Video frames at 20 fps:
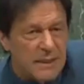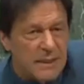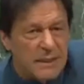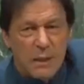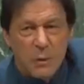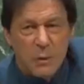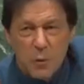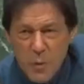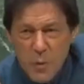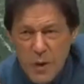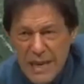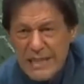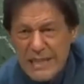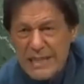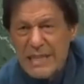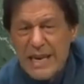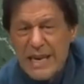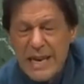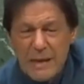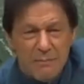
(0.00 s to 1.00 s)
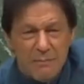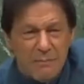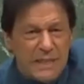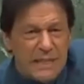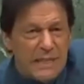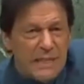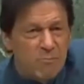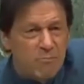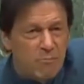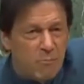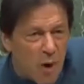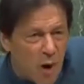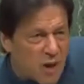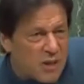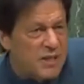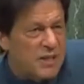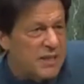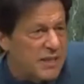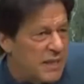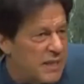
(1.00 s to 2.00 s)
The way they have been
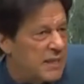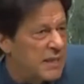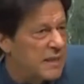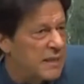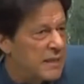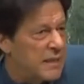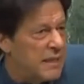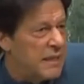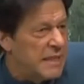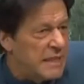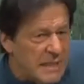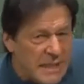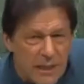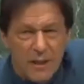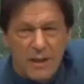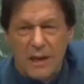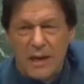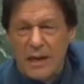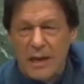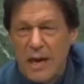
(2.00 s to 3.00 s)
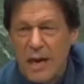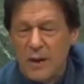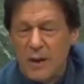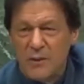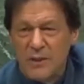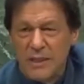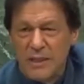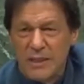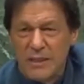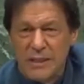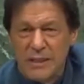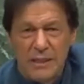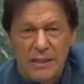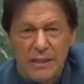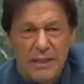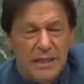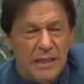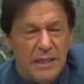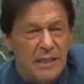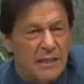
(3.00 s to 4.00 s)
boxed in their houses,
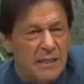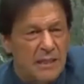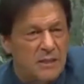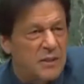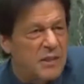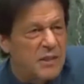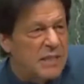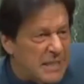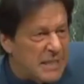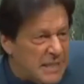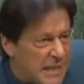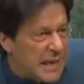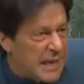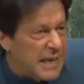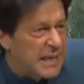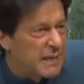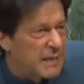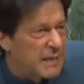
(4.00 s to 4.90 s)
treated like